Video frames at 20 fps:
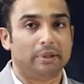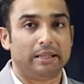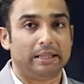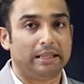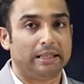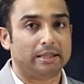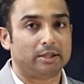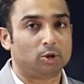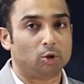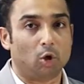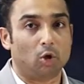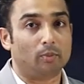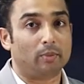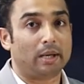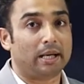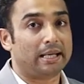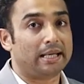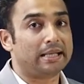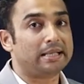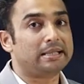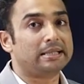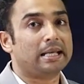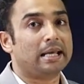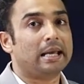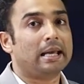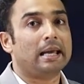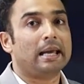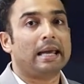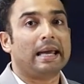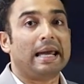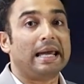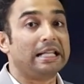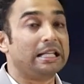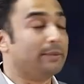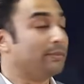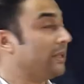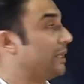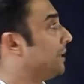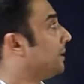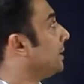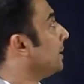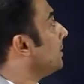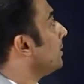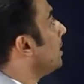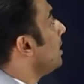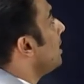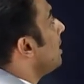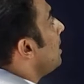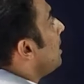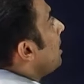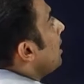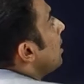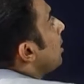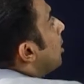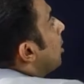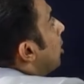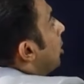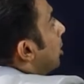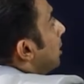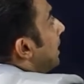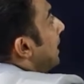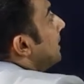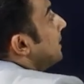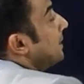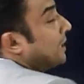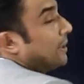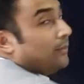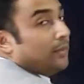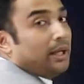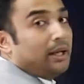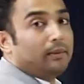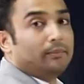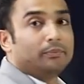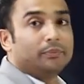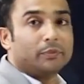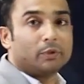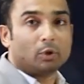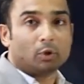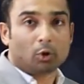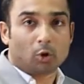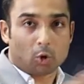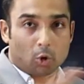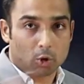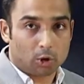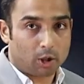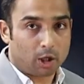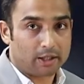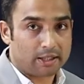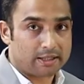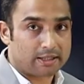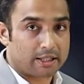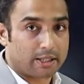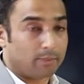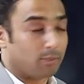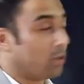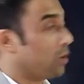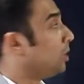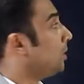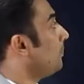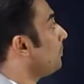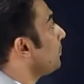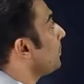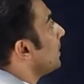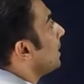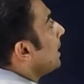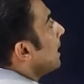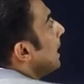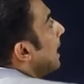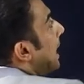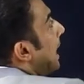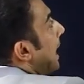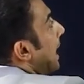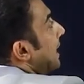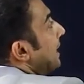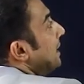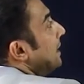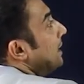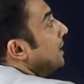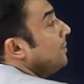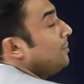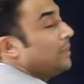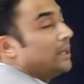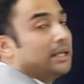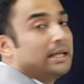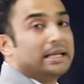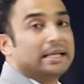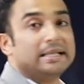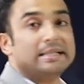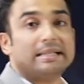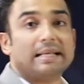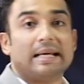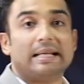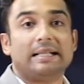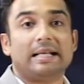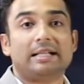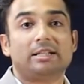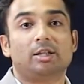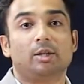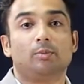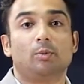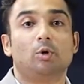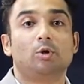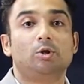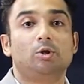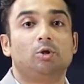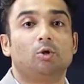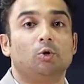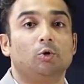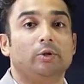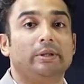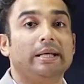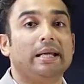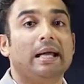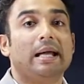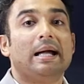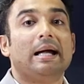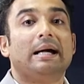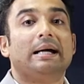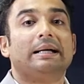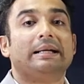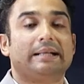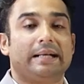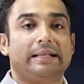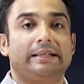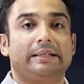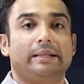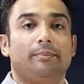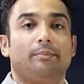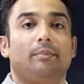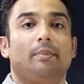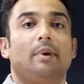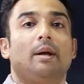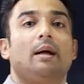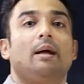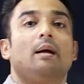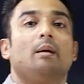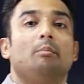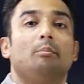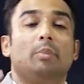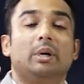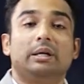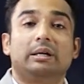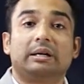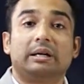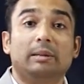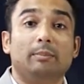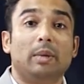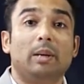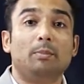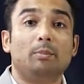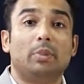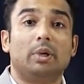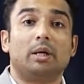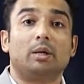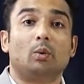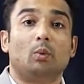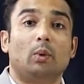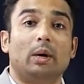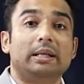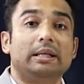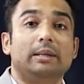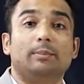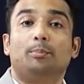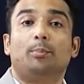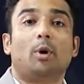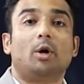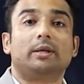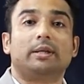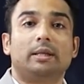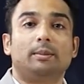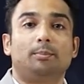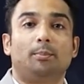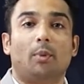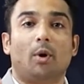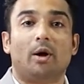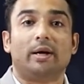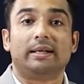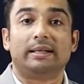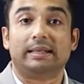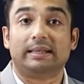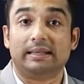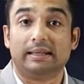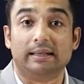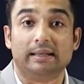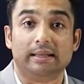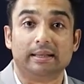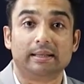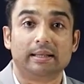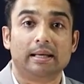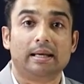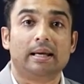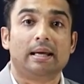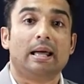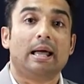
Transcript: the stoma is eliminated. Colectomy, colon is removed, ileum is anastomosed to the rectum. But remember one important point here,